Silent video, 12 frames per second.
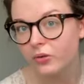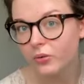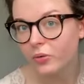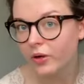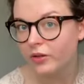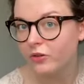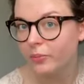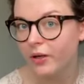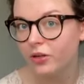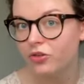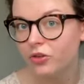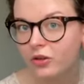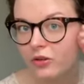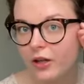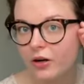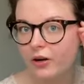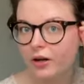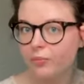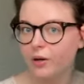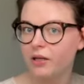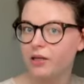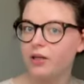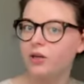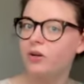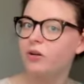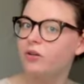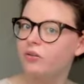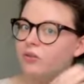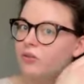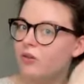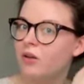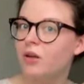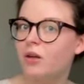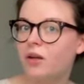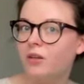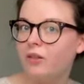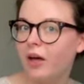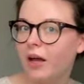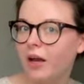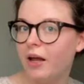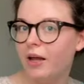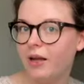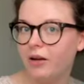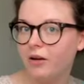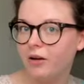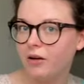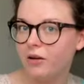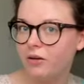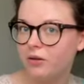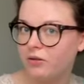going to make sure that around my ears, that hair